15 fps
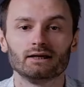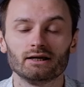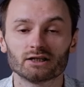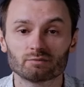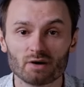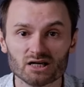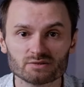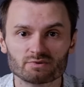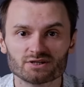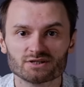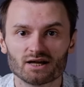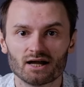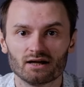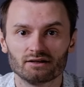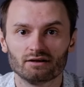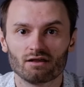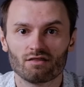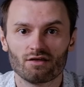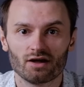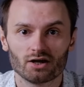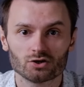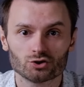It must be said
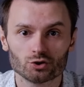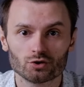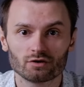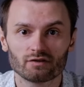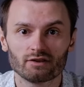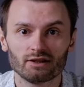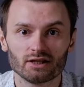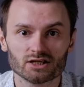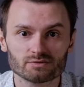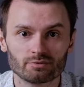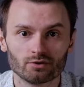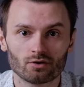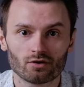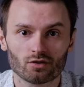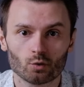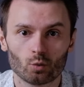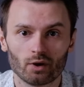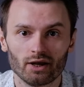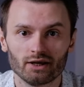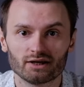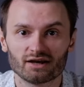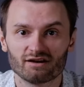that during the Lisbon
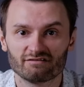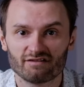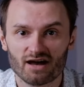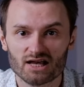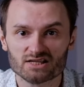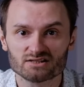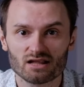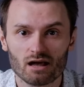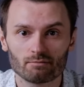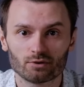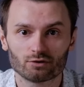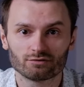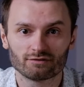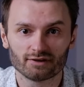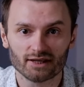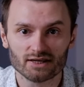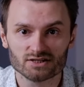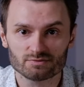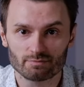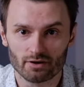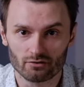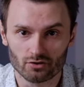earthquake, a vast number of elites
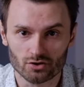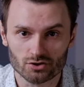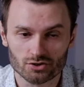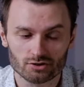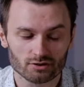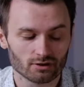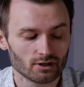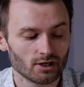perished